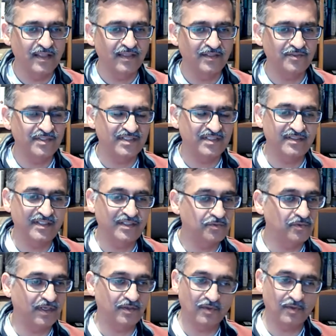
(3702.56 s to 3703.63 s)
You just need
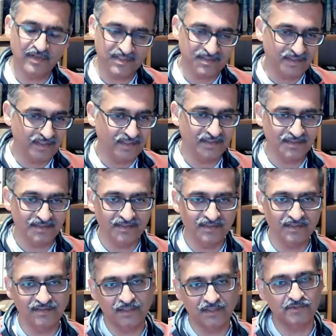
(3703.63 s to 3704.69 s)
to acknowledge their
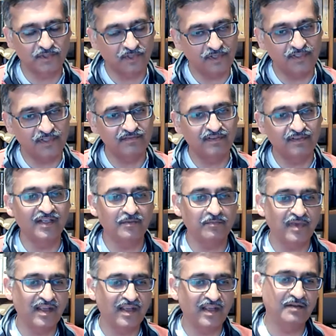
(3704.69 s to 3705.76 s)
concerns. I'm sorry you felt
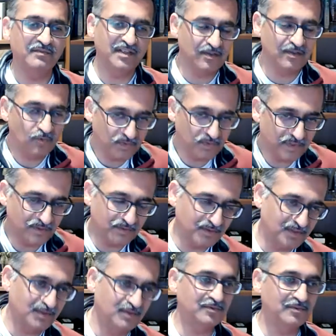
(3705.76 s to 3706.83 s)
bad. We did what we
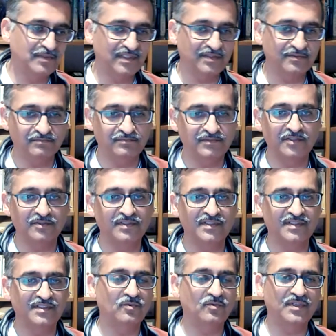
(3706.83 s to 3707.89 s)
could do, and
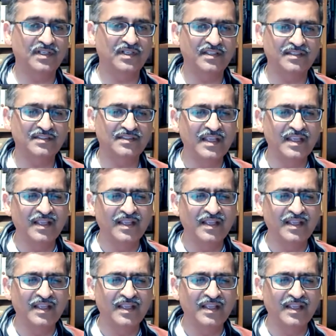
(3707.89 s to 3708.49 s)
this is what it is.